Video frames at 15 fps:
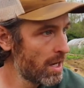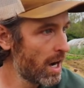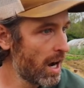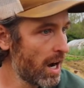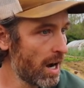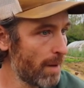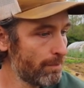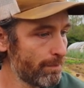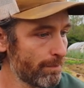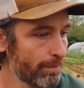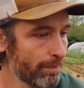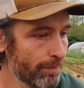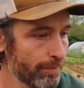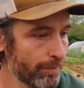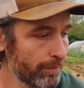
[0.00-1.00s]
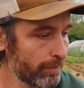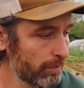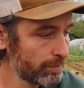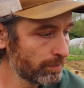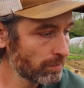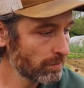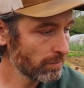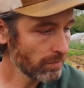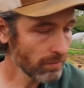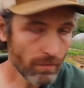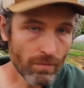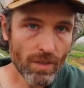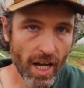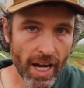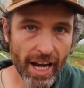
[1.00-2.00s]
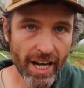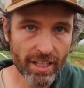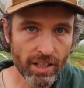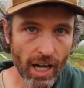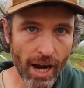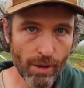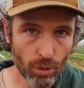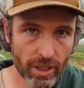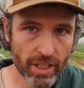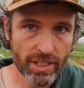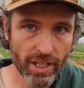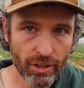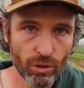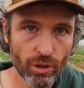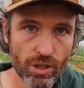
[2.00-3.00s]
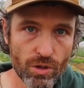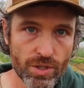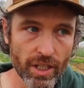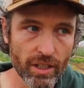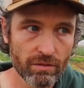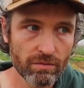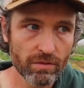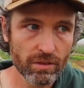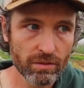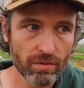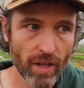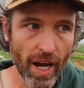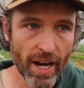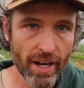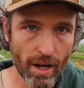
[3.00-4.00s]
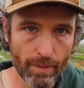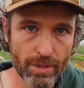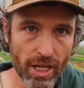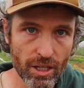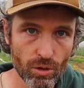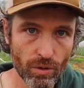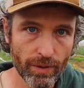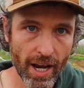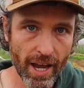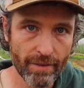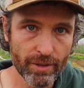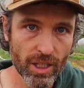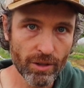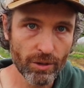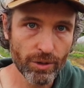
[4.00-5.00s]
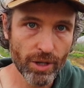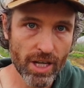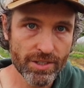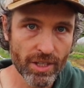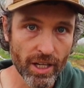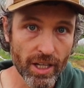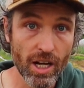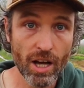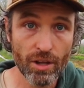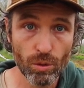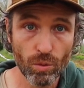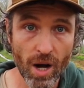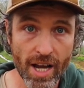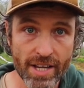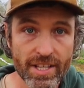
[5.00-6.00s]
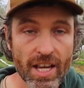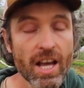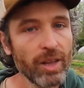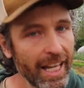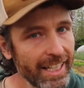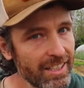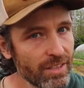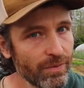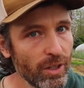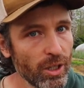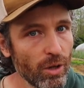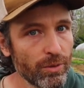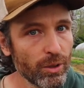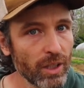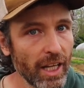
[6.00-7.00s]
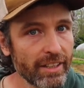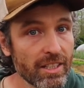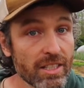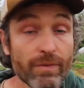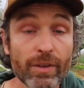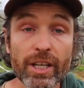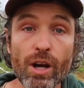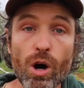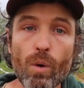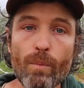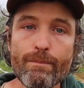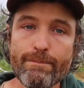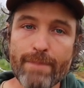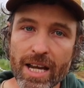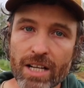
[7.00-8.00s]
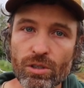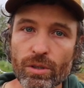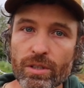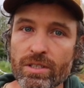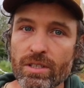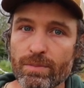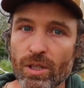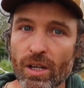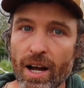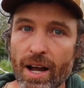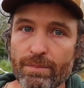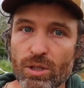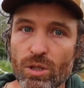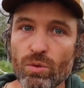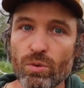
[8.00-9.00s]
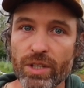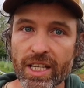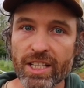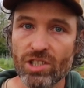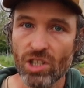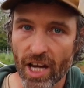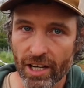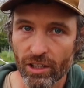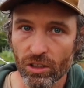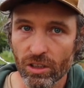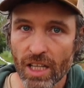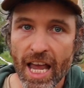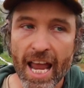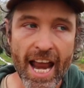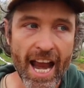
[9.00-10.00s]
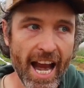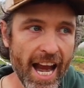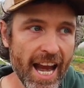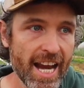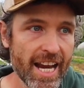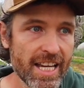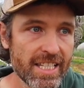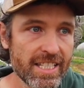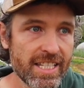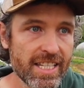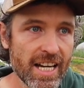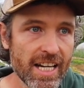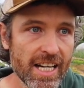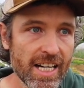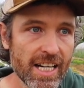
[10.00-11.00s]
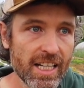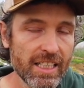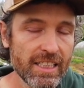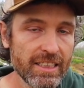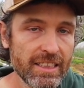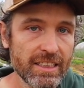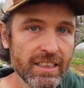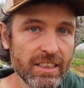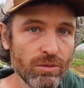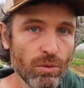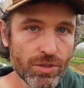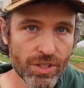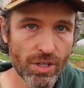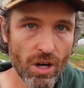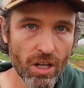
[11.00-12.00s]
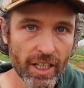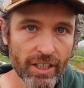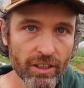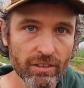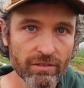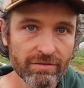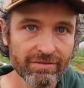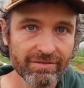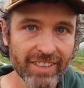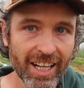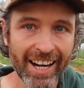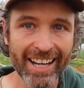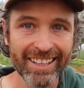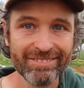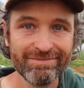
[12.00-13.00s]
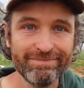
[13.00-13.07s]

Um, and I will continue to use it and update you if I have any other thoughts on it. Otherwise, like this video if you like this video, make sure to subscribe to the channel, and uh, we'll see y'all later. All right,